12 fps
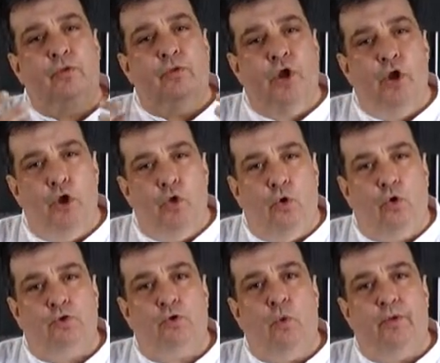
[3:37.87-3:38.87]
the
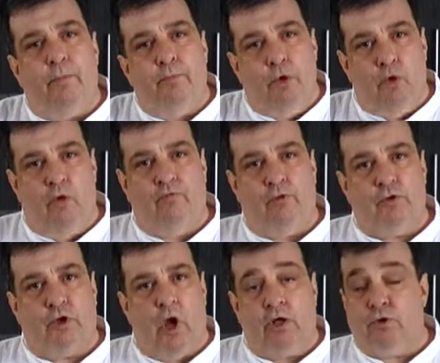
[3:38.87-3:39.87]
noodles with a beautiful
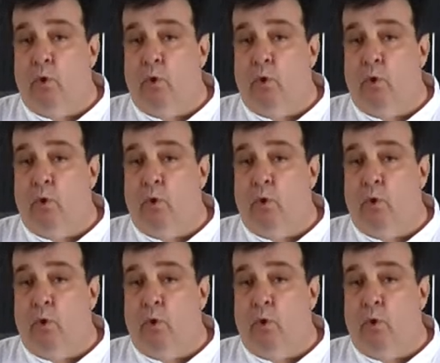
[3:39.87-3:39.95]
sauce,